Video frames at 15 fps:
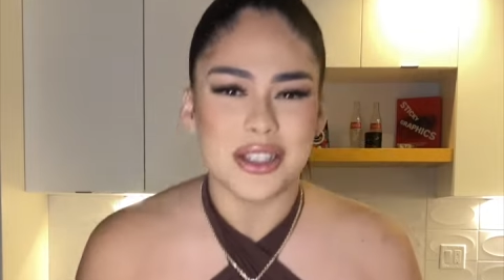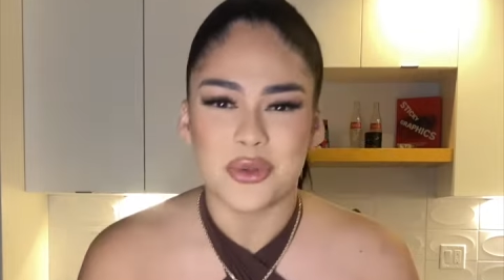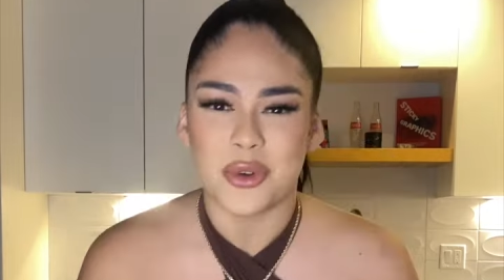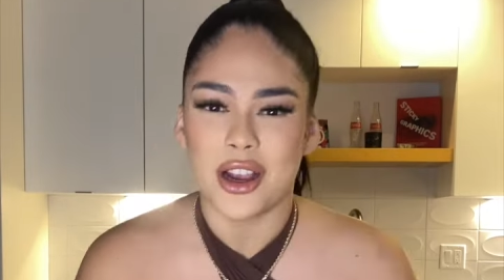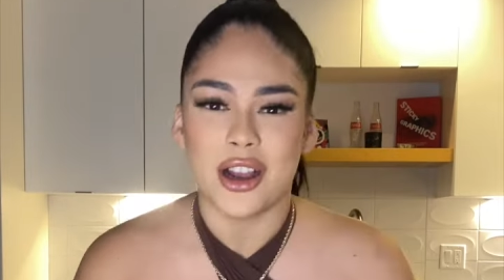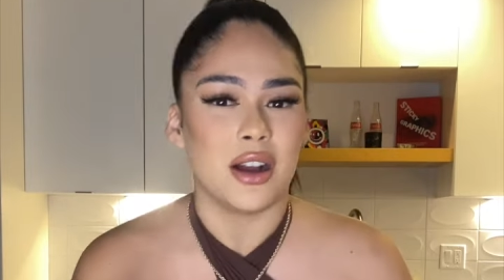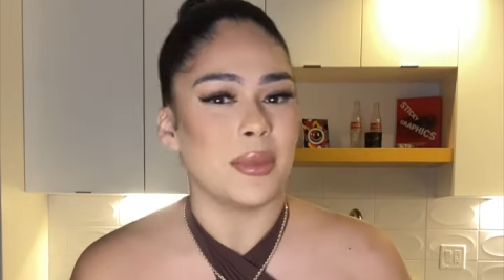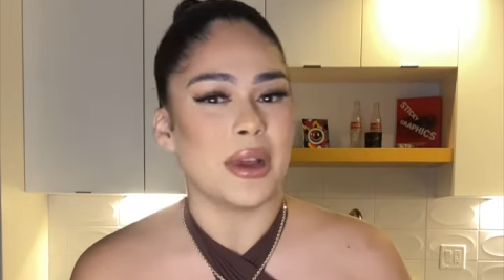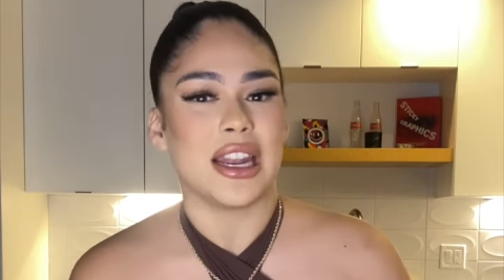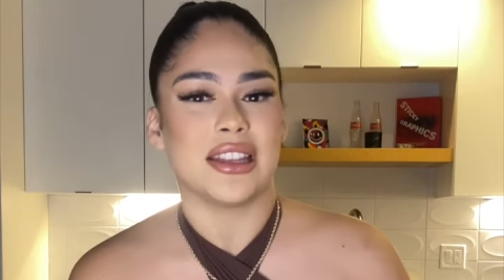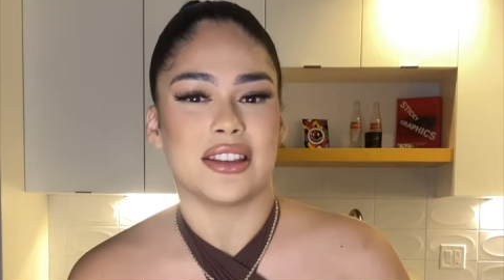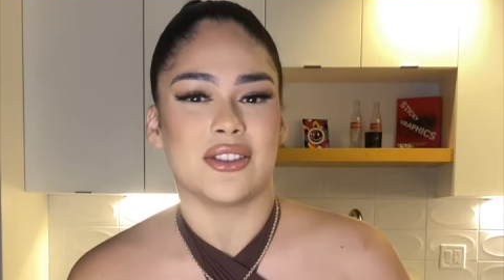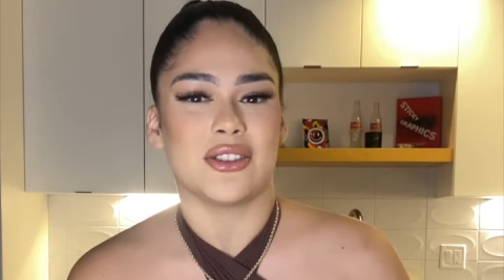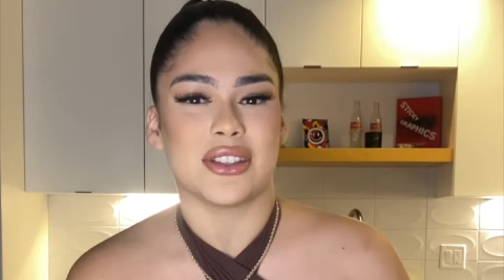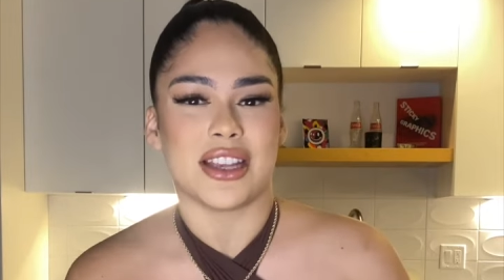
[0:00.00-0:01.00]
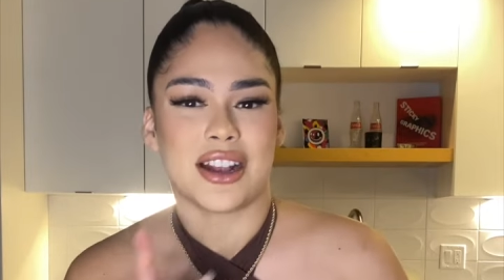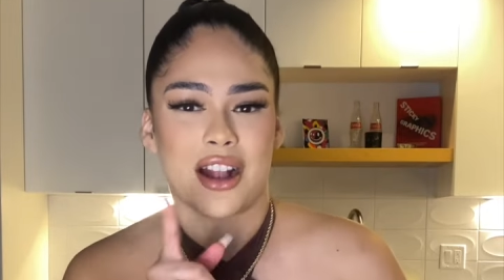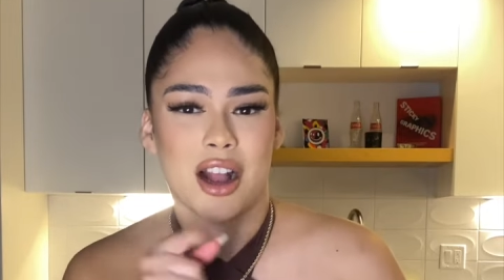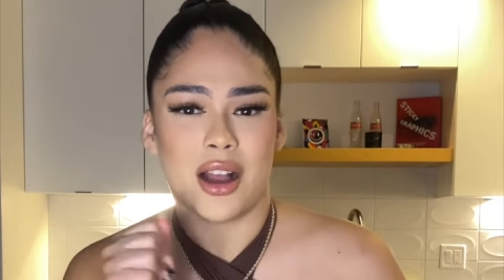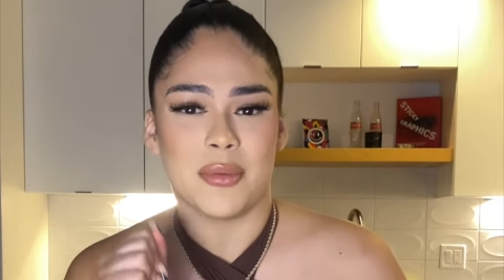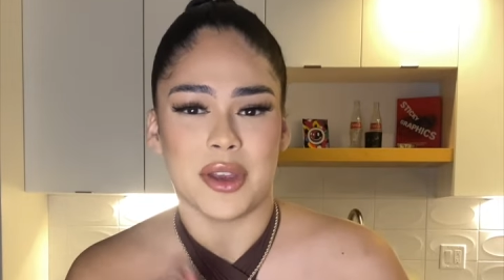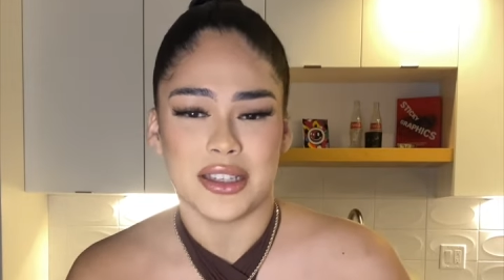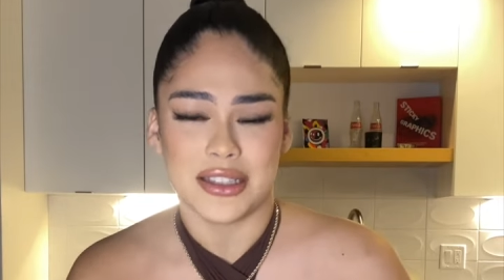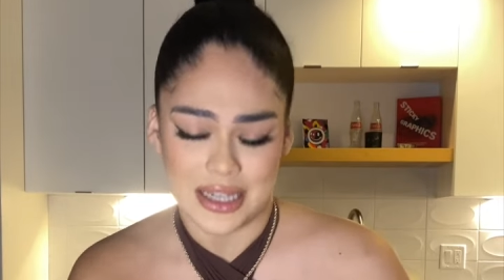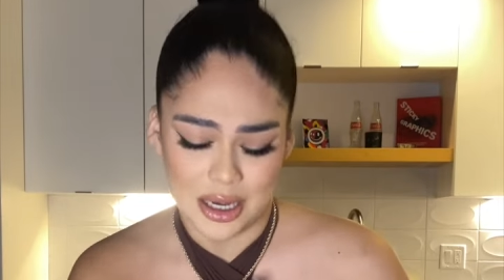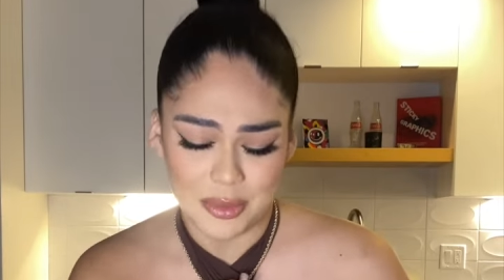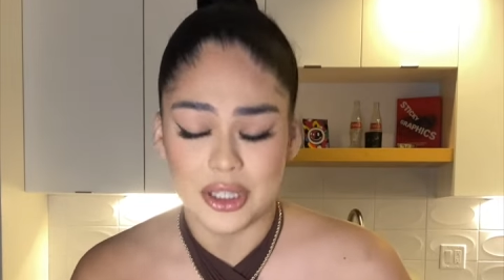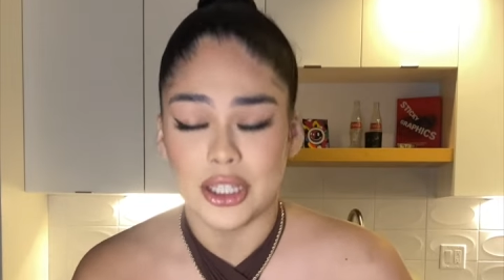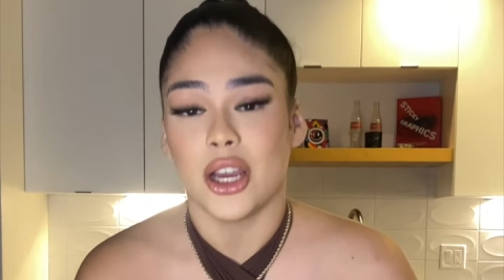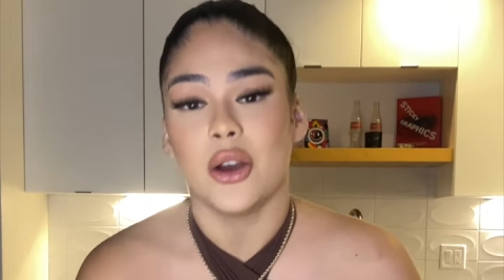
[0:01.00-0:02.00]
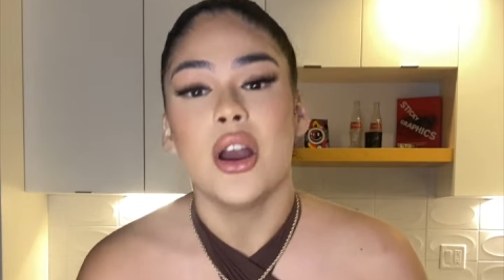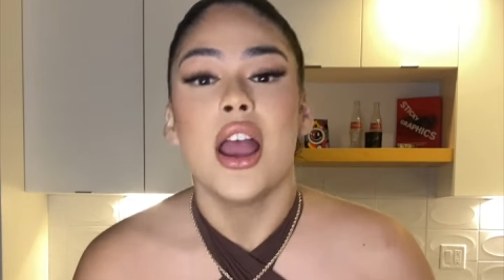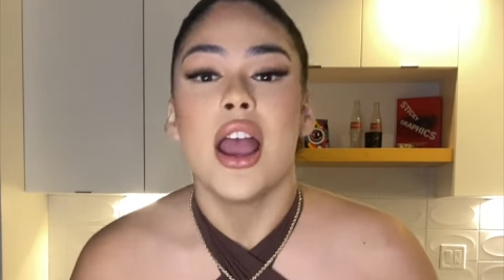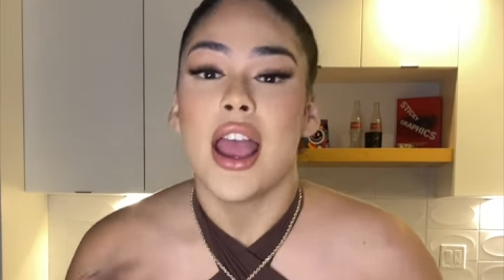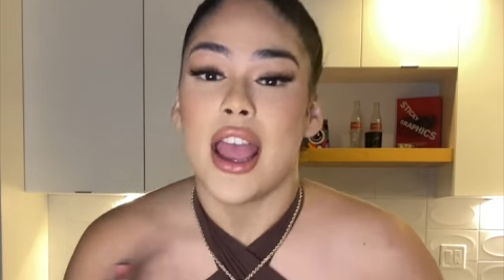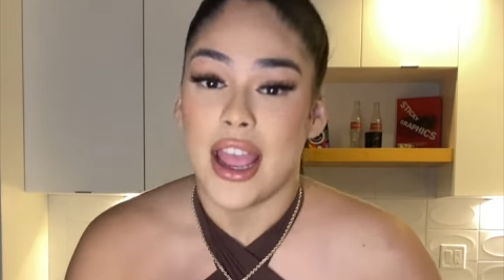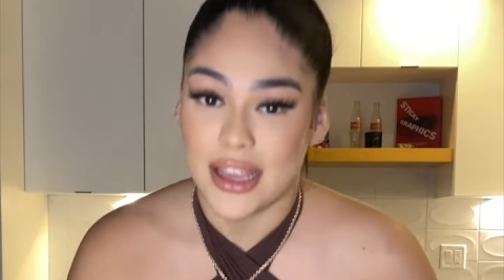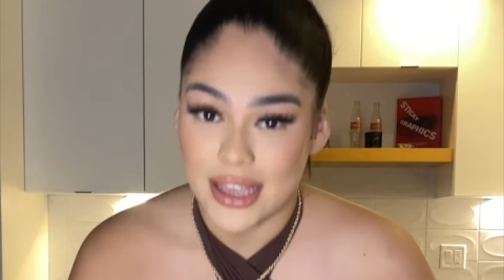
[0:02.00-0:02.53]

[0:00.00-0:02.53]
where are all my Latinos at? Comment down below. And